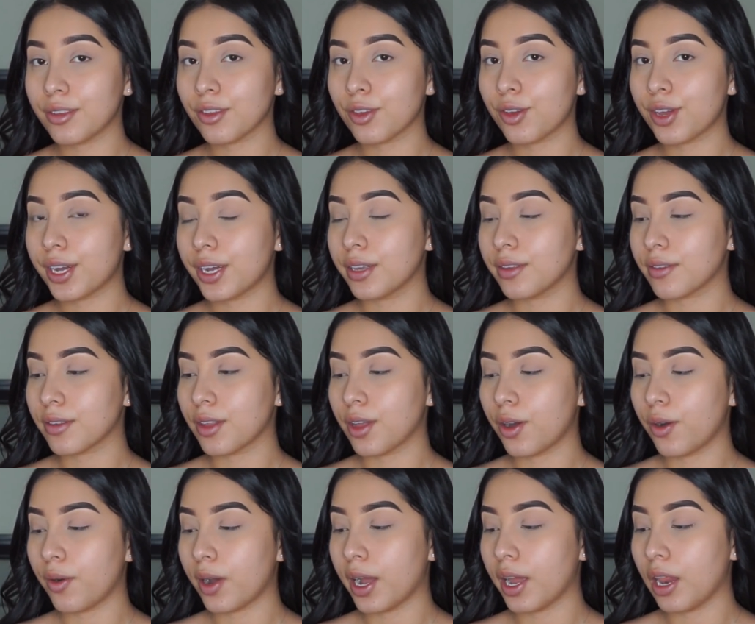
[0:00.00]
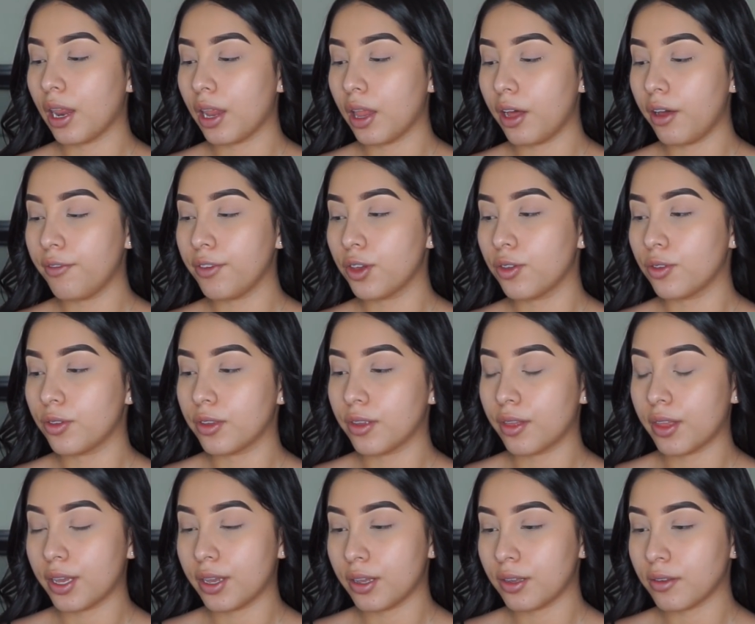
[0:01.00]
You guys know I love using
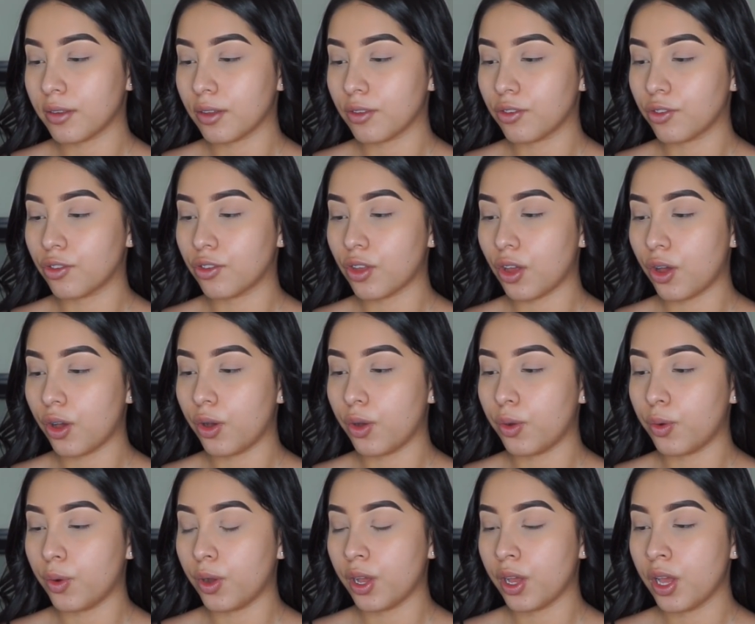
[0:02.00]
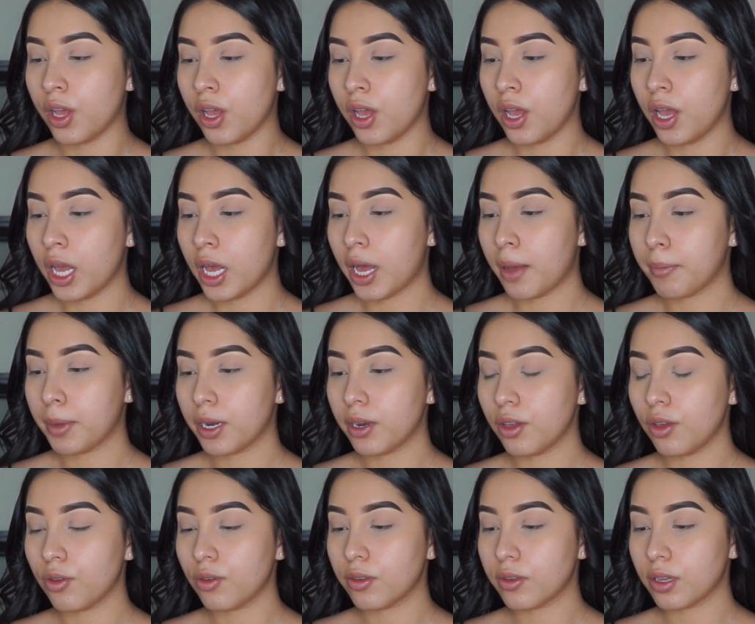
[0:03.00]
this, so I'm
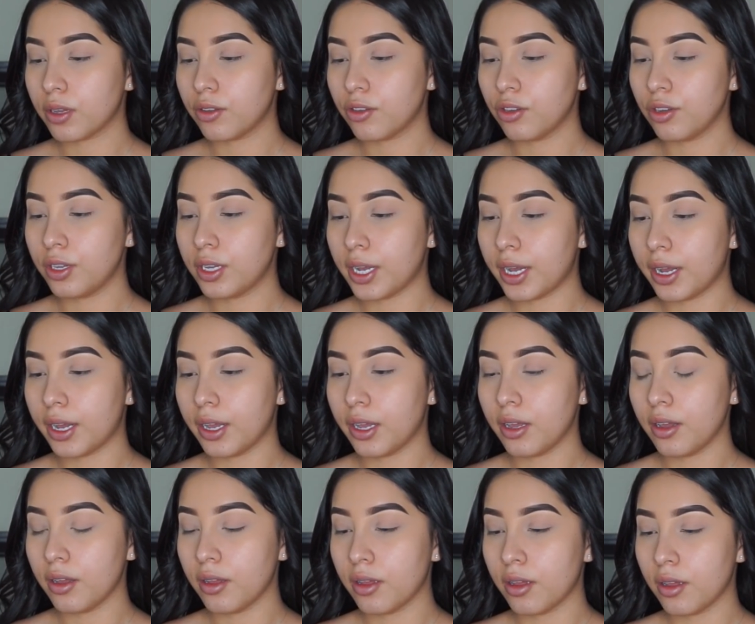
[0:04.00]
gonna use it today.